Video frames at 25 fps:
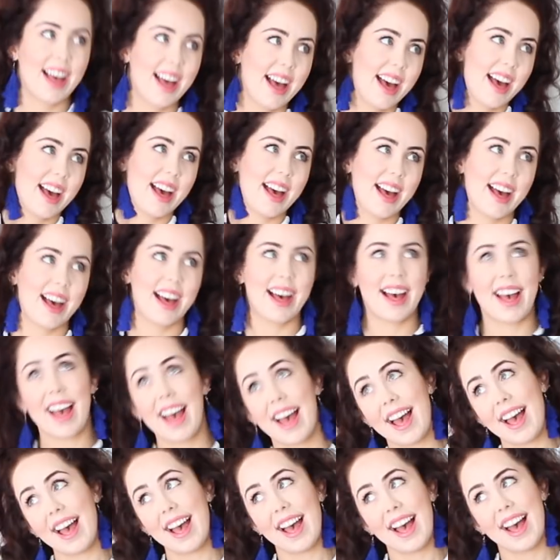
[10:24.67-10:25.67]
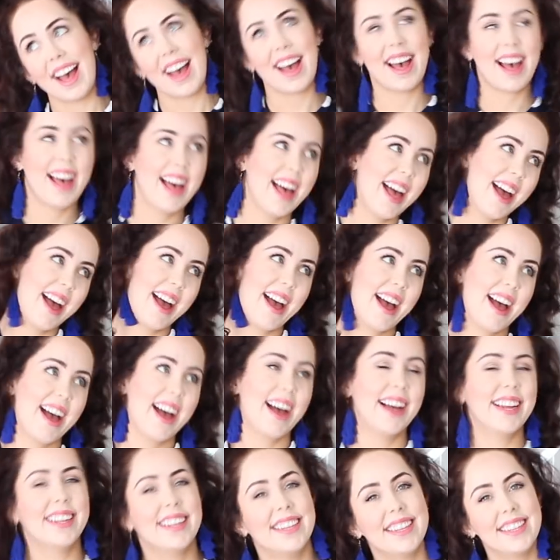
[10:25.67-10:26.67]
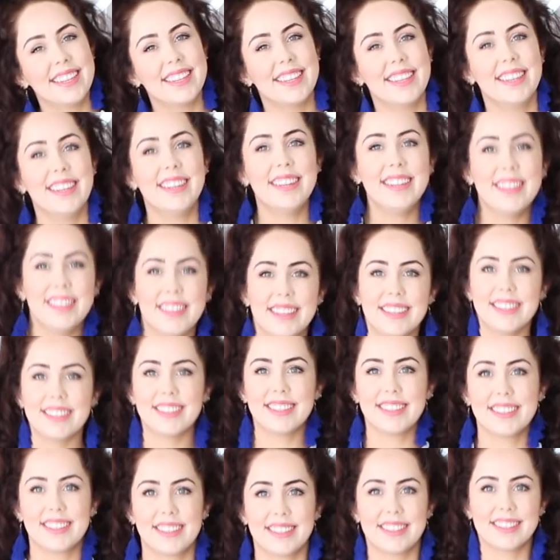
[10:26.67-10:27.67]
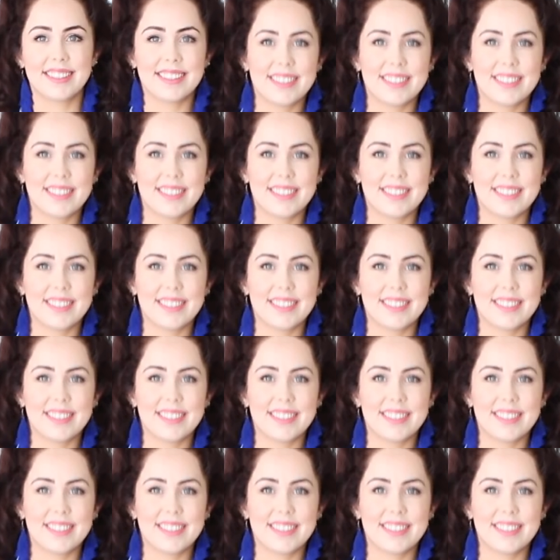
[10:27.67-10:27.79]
I think this is amazing for £5.